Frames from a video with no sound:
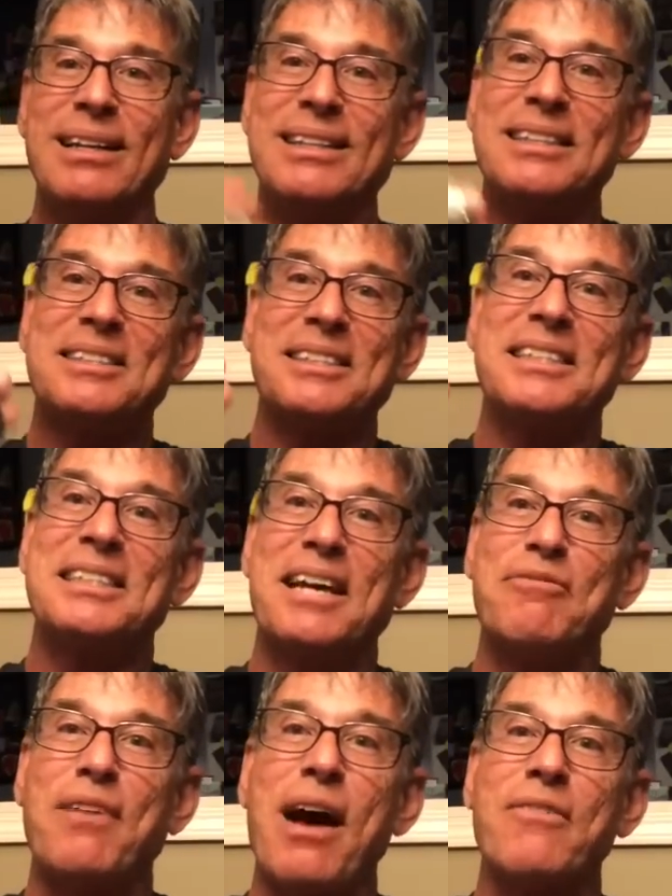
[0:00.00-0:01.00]
This is
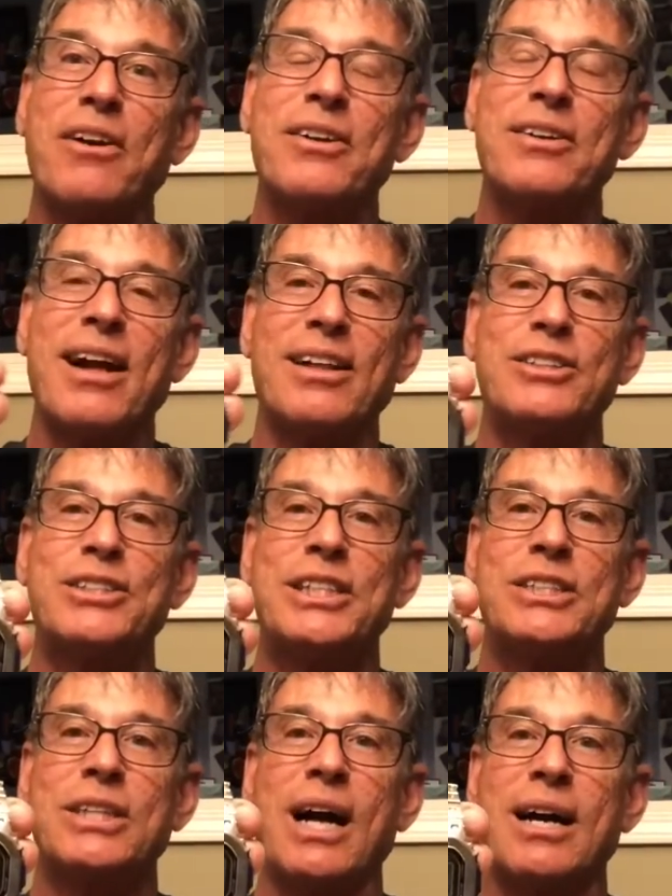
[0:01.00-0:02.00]
a $500
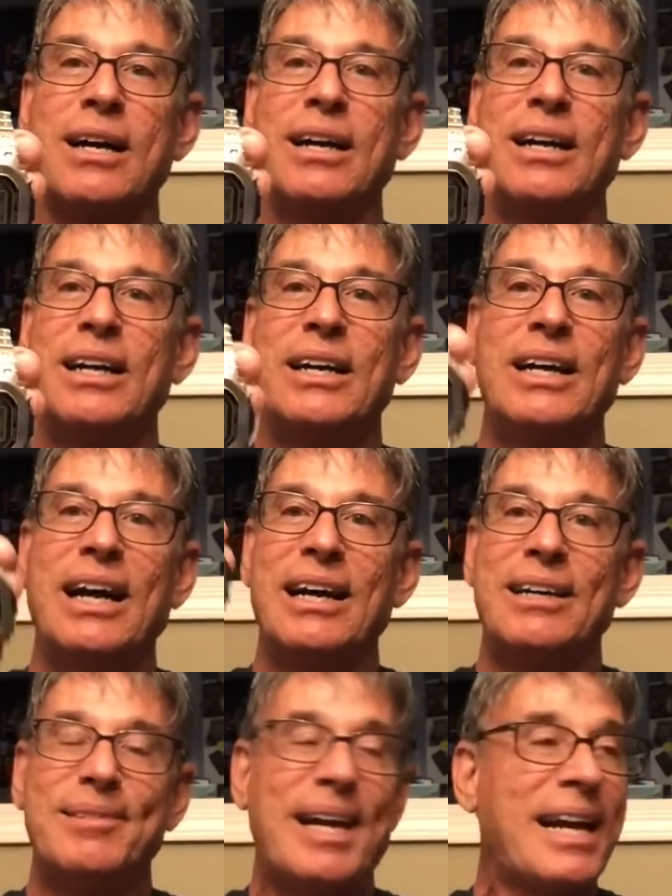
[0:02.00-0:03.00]
G-Shock.
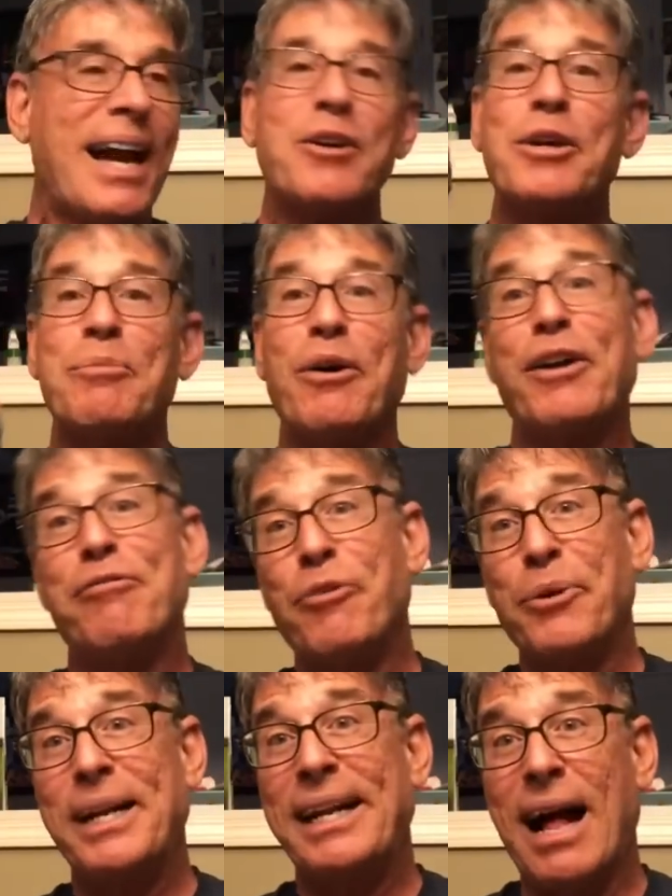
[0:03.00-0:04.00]
And I could have bought a
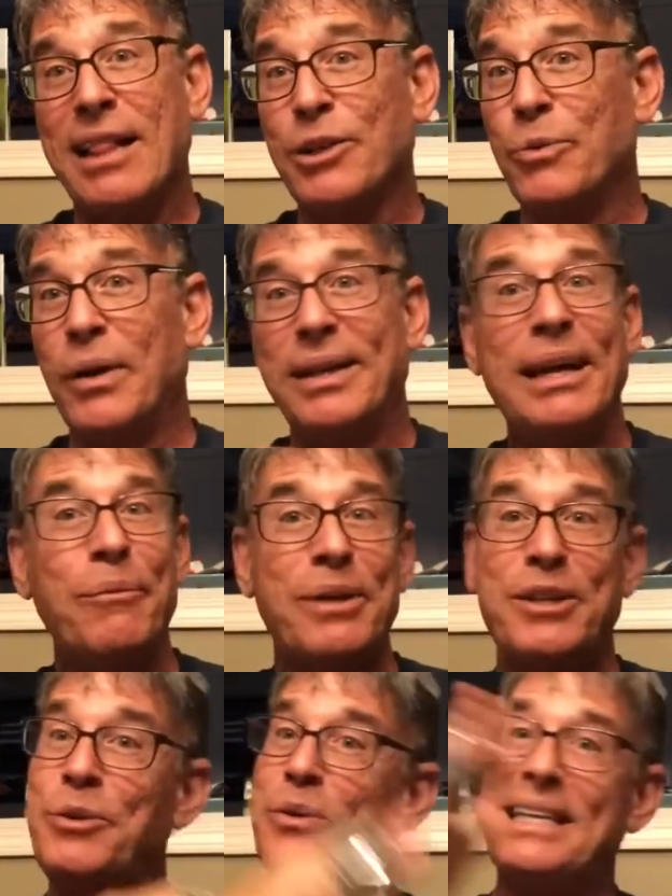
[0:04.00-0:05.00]
$40 one that
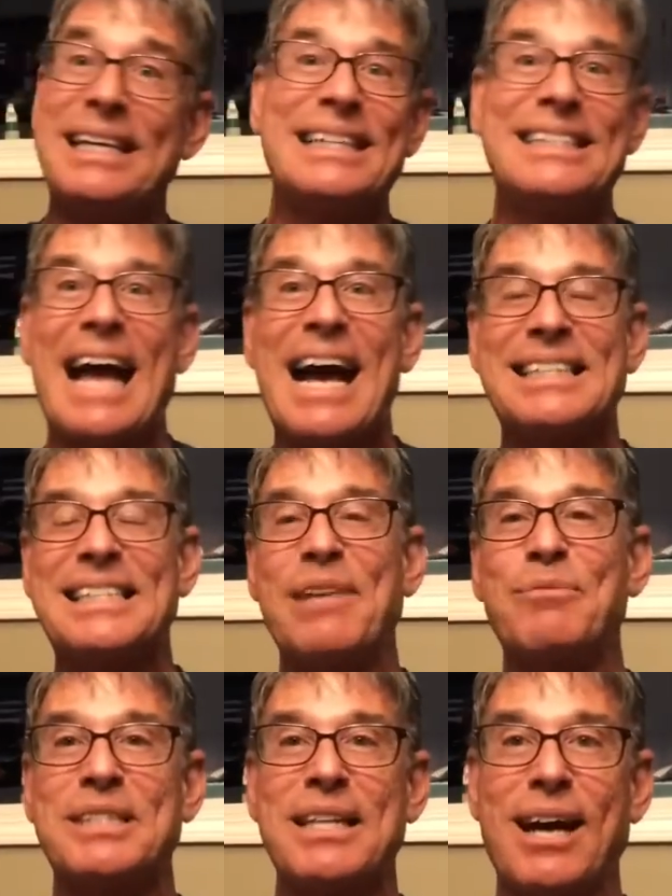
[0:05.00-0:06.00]
would do the exact
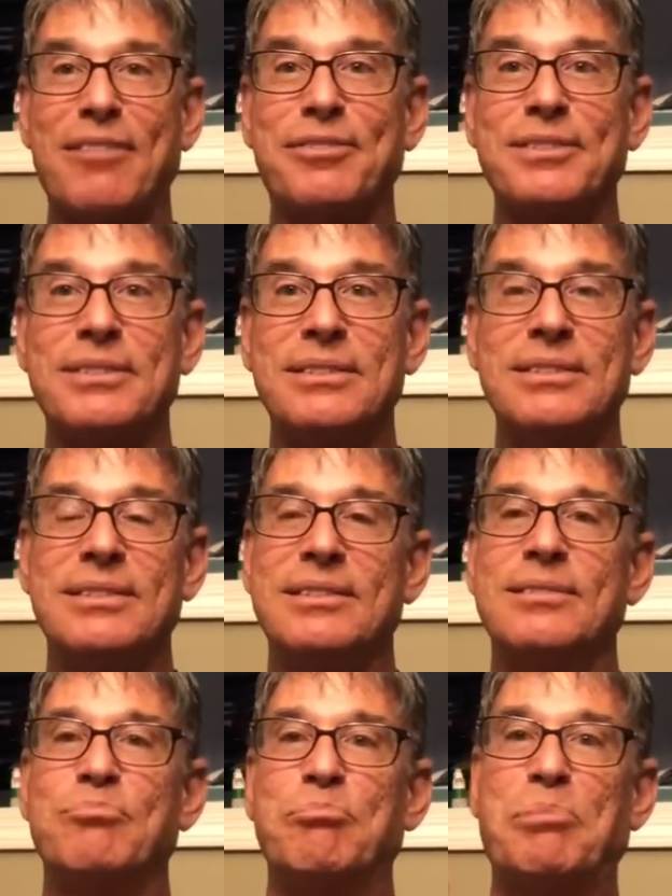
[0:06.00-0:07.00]
same stuff.
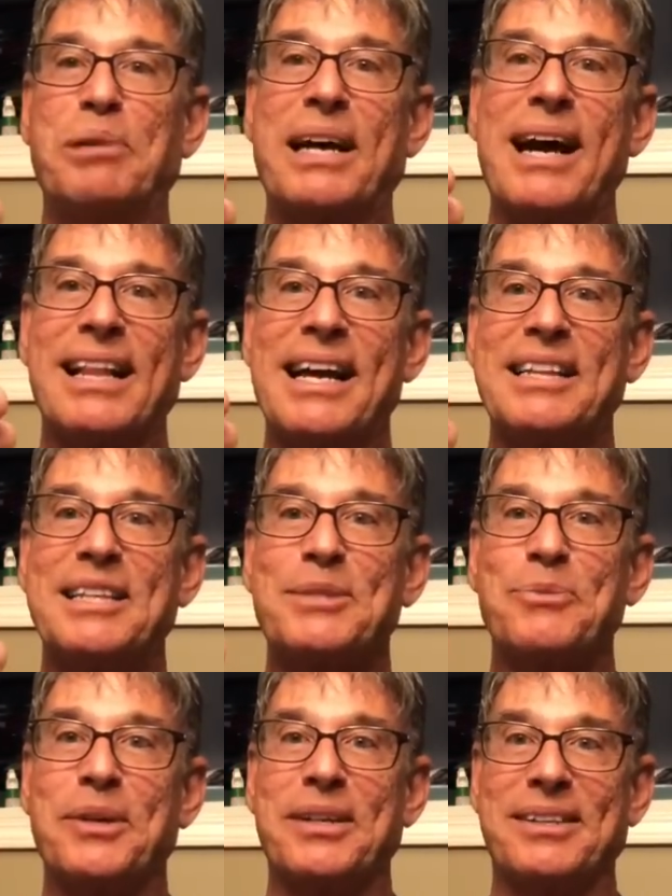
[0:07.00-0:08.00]
But I like this
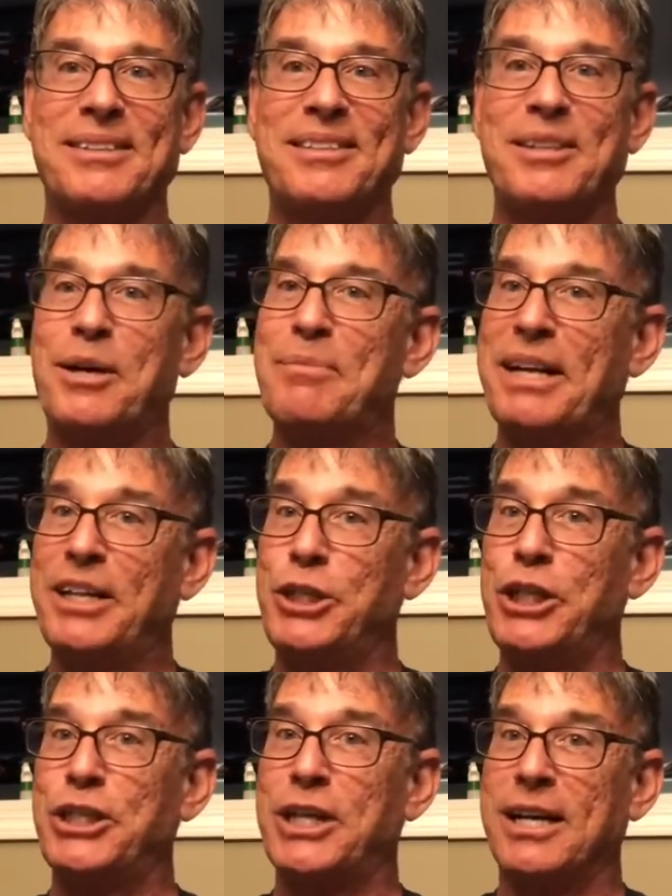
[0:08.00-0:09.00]
one. There are many
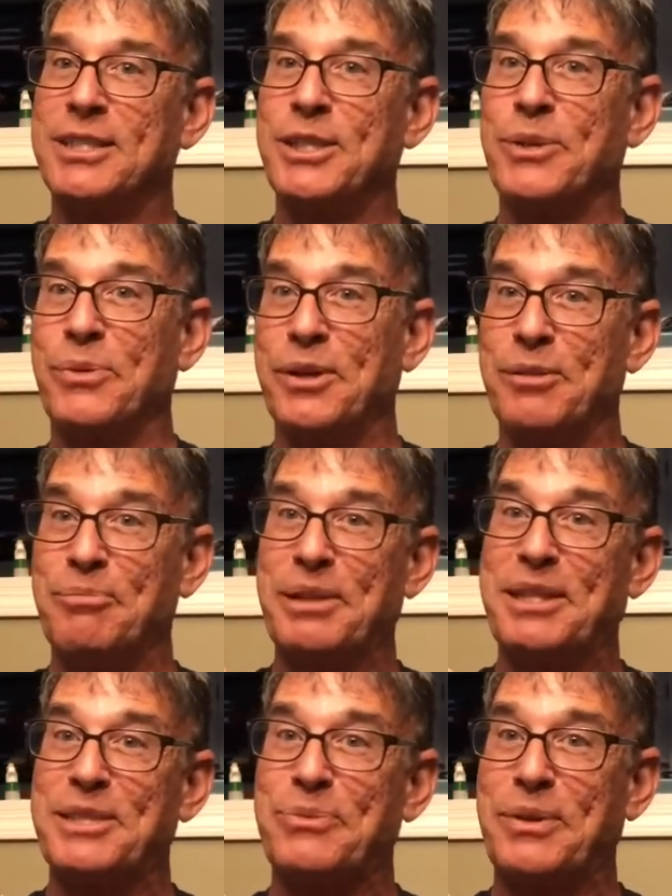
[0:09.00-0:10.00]
G-Shocks in the world, but
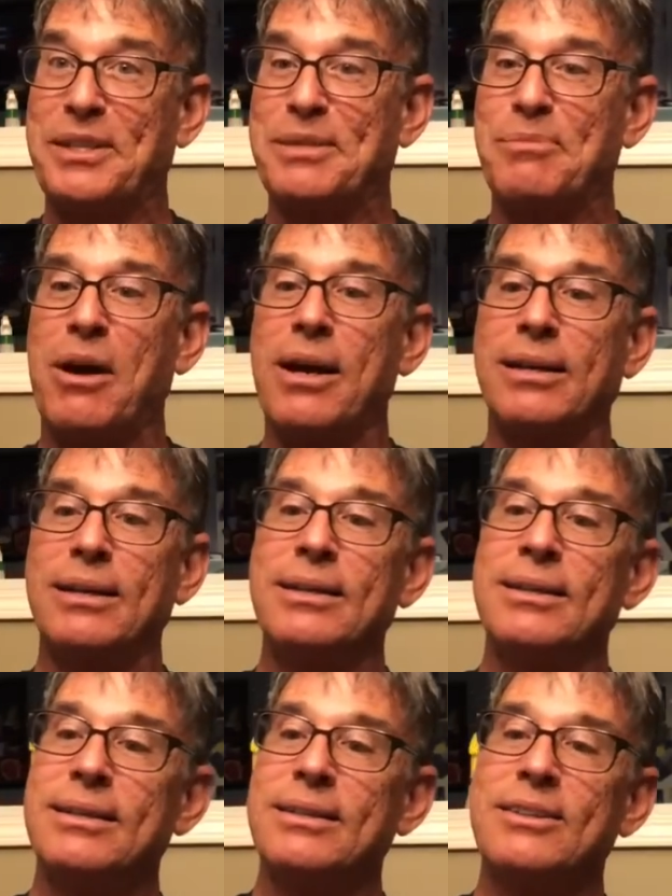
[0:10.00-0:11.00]
this one is mine.
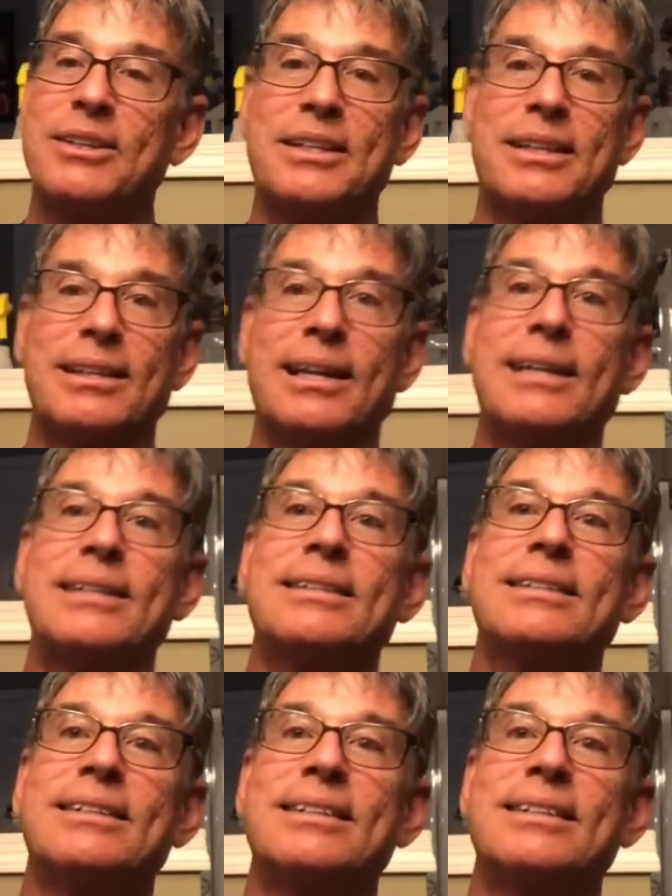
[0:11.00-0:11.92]
Look at the light.